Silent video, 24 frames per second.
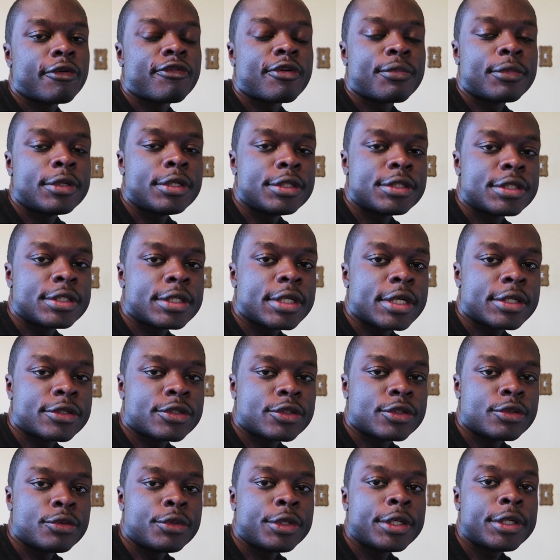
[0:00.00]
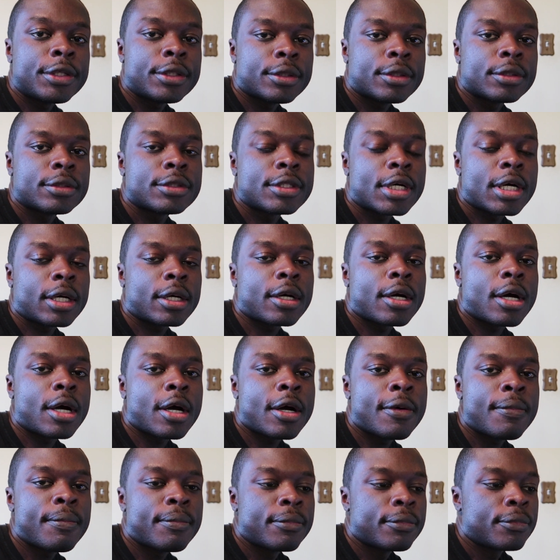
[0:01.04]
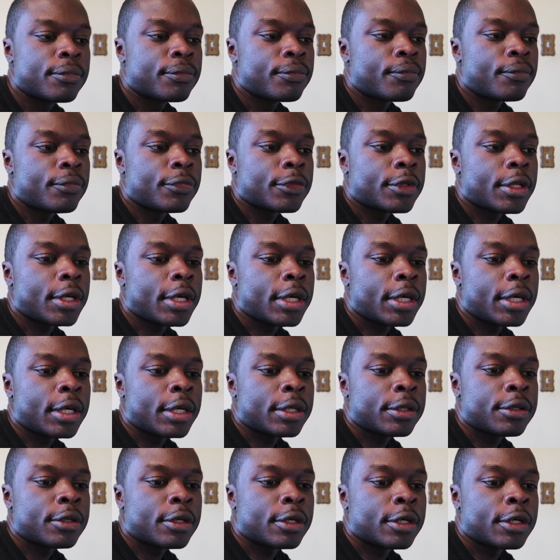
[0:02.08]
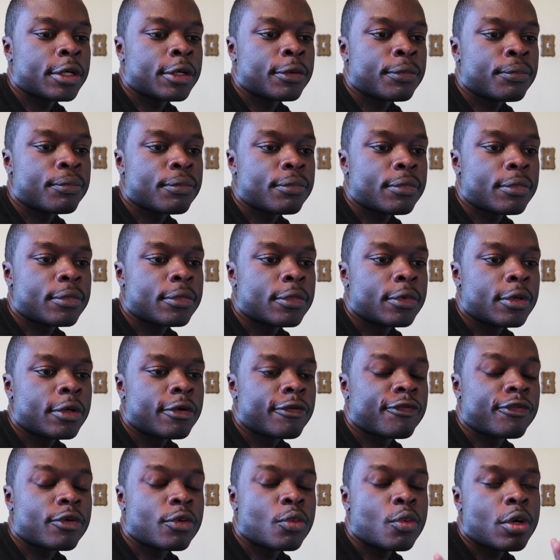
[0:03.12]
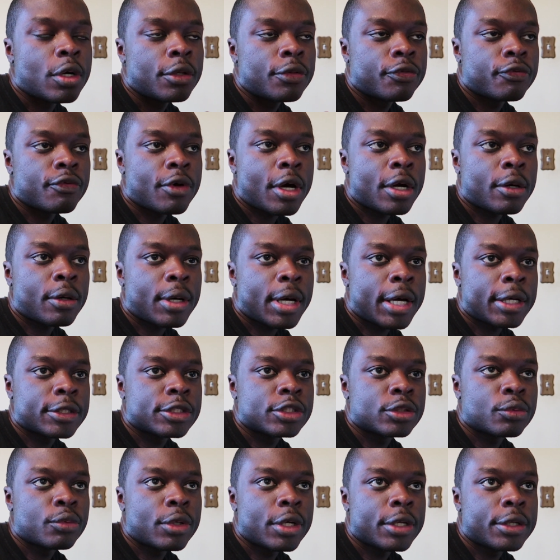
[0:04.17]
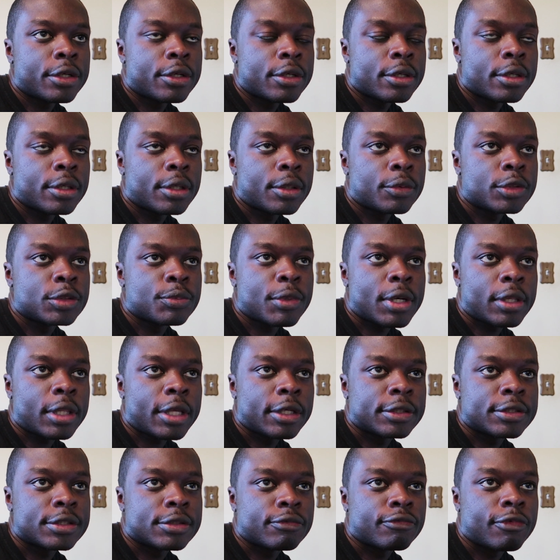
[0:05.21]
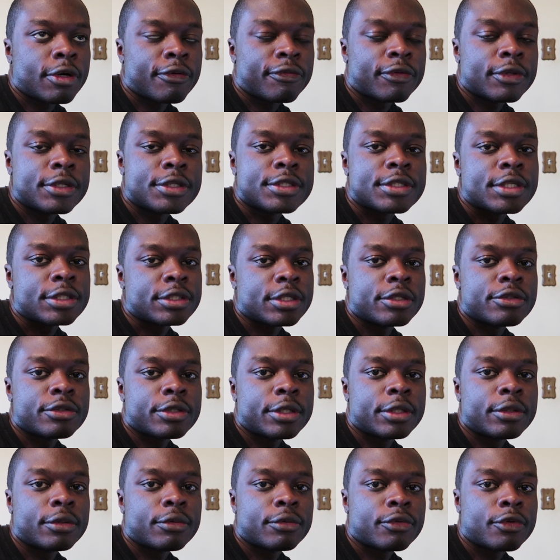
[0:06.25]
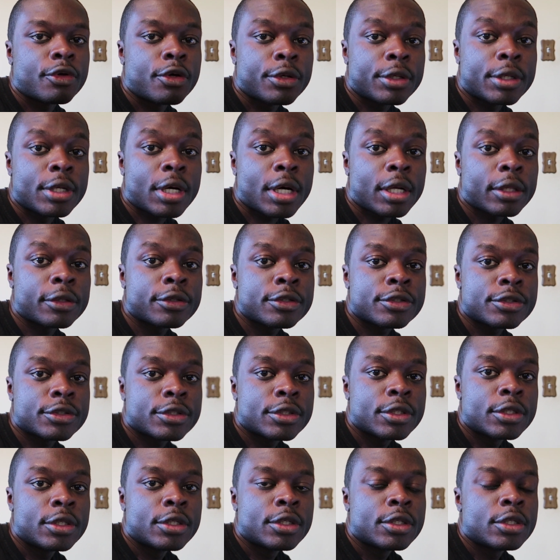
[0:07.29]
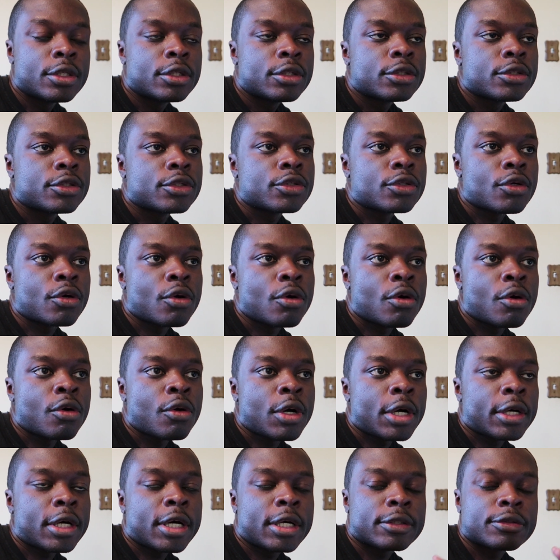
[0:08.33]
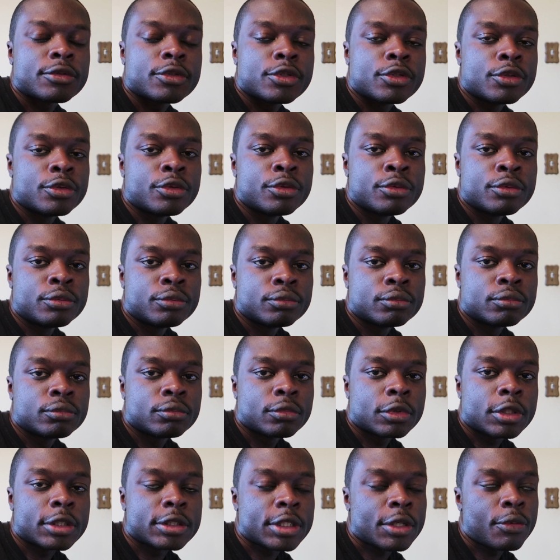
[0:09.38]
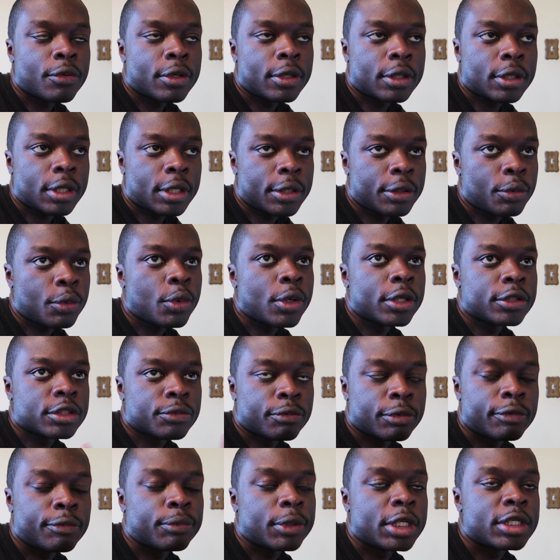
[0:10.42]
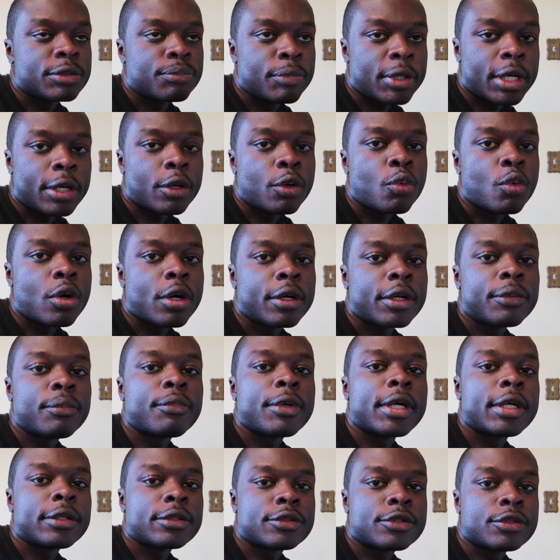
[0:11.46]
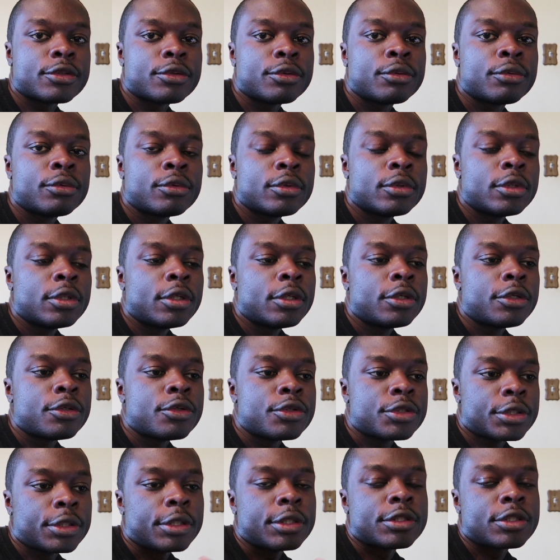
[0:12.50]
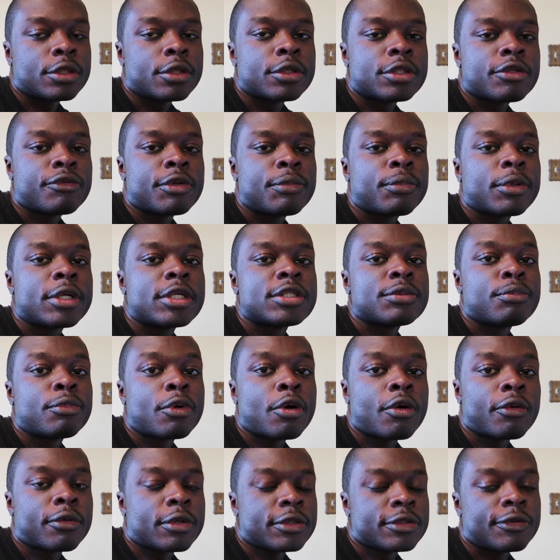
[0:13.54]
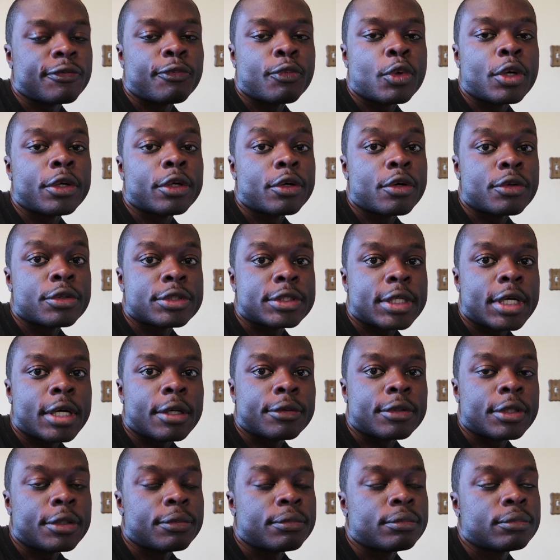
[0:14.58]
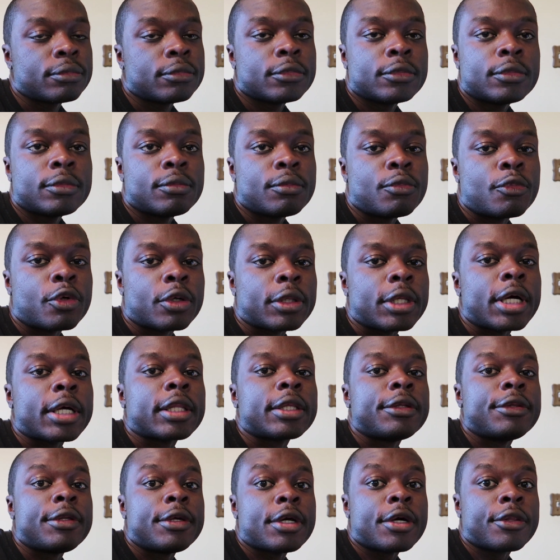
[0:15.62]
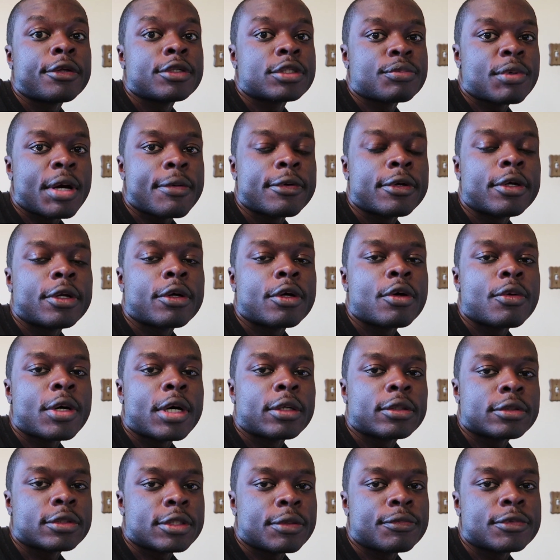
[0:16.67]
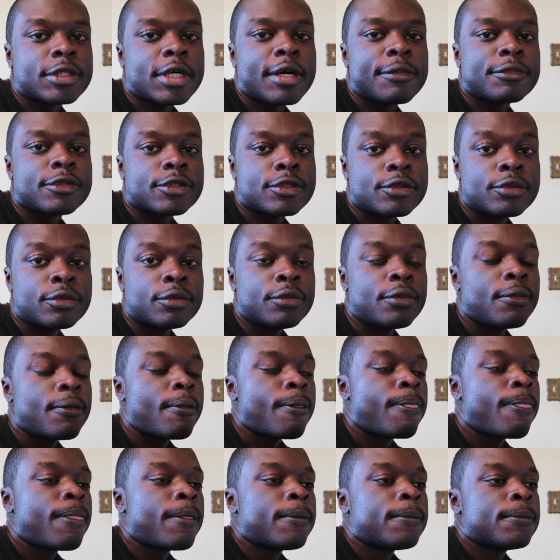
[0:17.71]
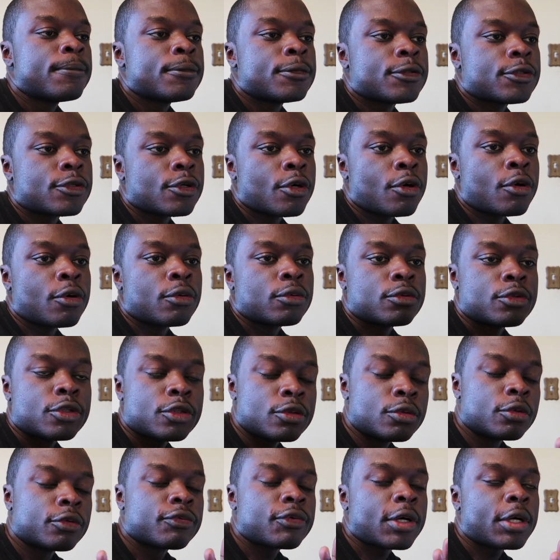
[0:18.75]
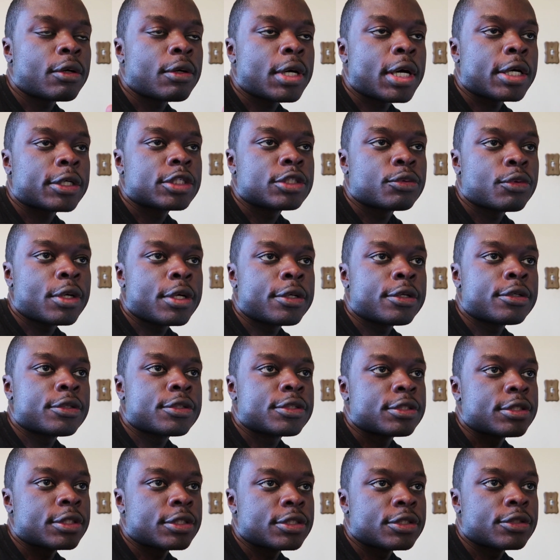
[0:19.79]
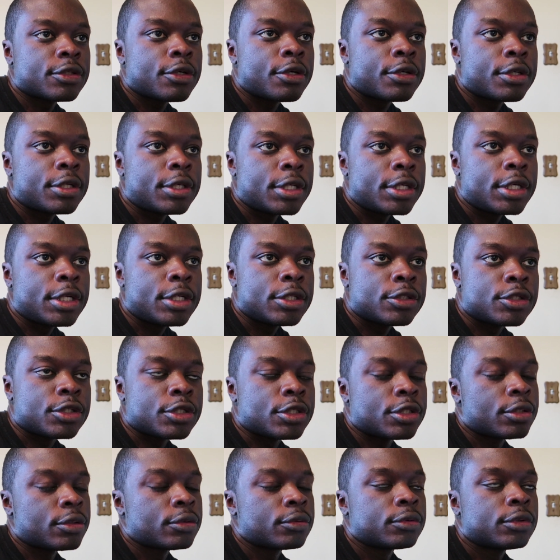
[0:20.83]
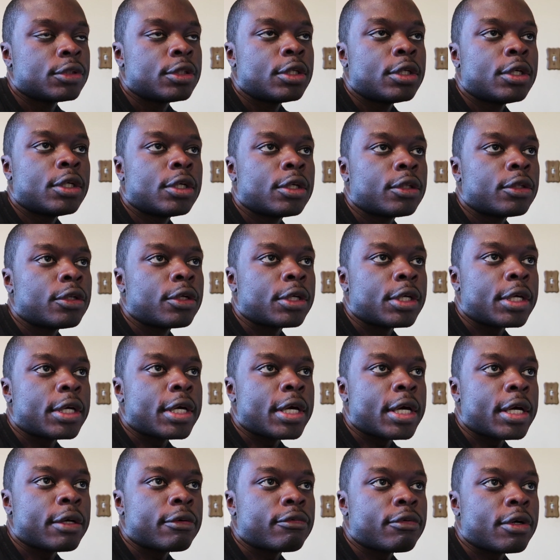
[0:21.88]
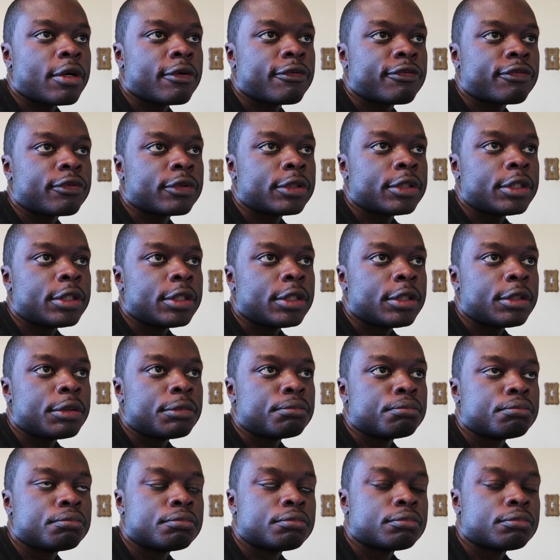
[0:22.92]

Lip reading: from ECStuning.com, and for one throttle actuator it was about like roughly $630. So I got two because I wanted to replace bank 1 and bank 2. Usually it's good to replace both, because if one goes out, then more likely the other is probably going to go out sometime soon. So 2 throttle actuators, $630 each, looking at roughly